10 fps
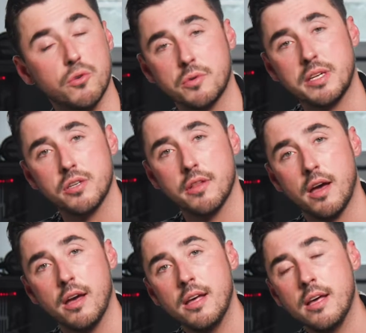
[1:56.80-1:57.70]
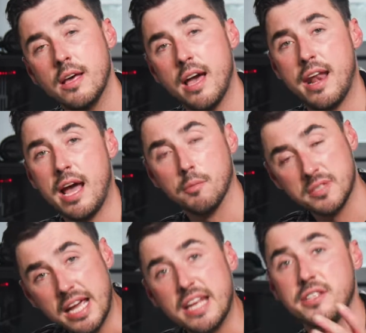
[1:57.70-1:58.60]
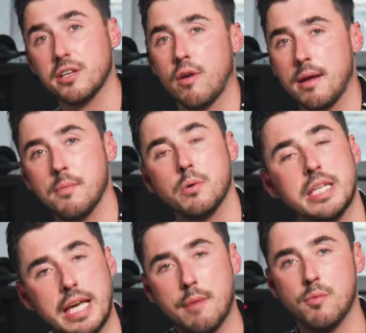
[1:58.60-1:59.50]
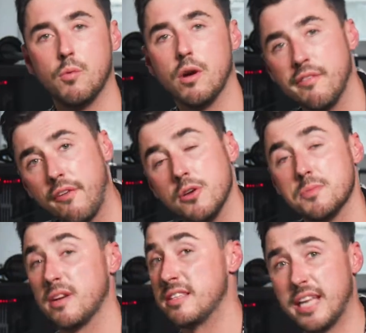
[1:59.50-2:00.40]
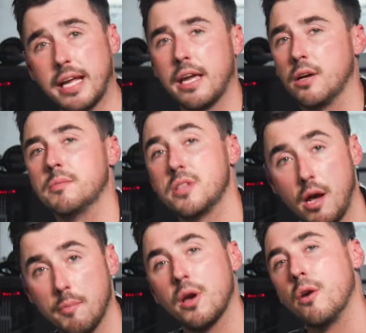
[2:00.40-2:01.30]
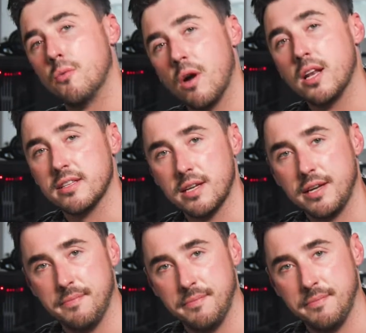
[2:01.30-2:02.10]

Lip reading: to each other and help to integrate multi-camera workflows by syncing up timecode wirelessly.